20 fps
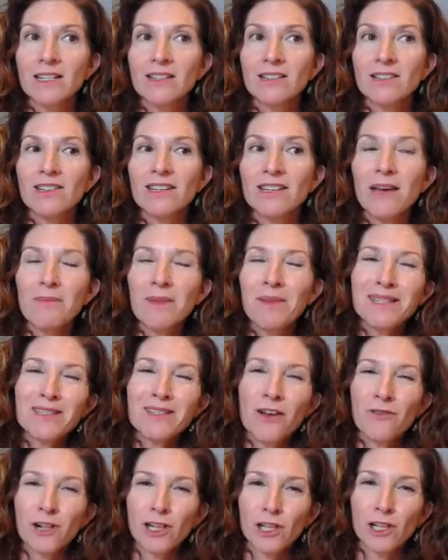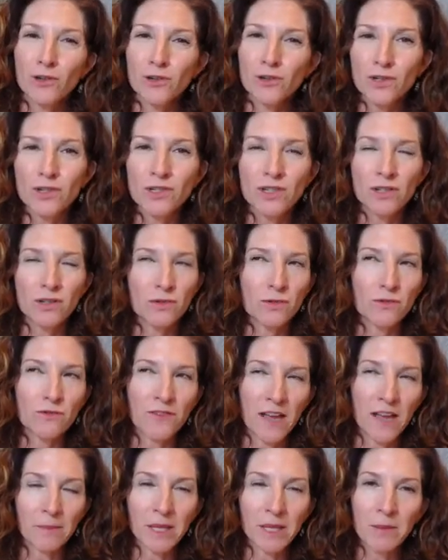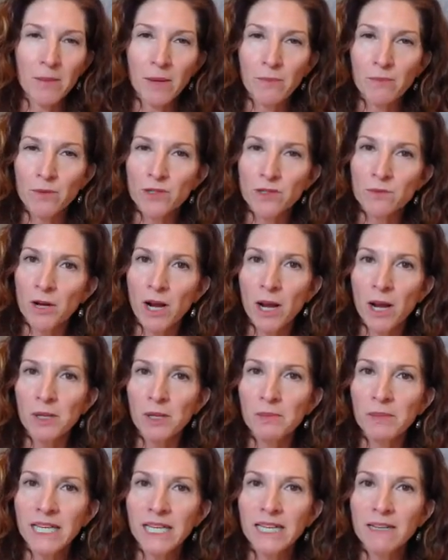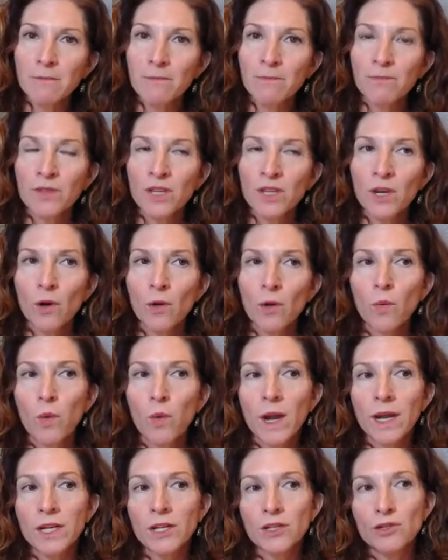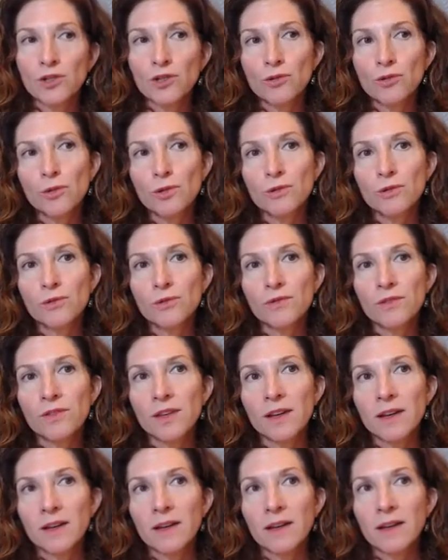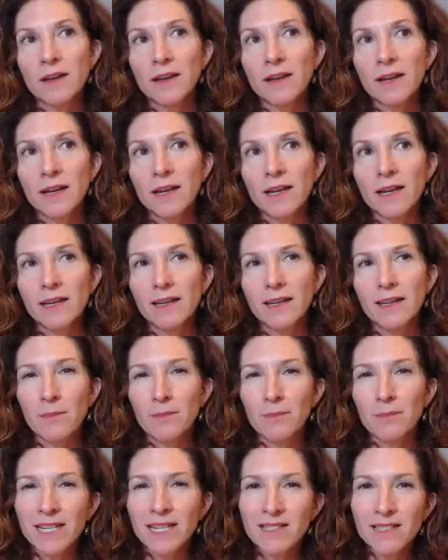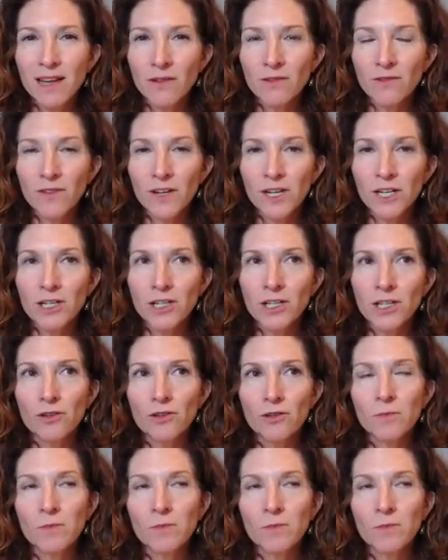to get myself closer to family members, probably, when in truth, and that might sound funny to you,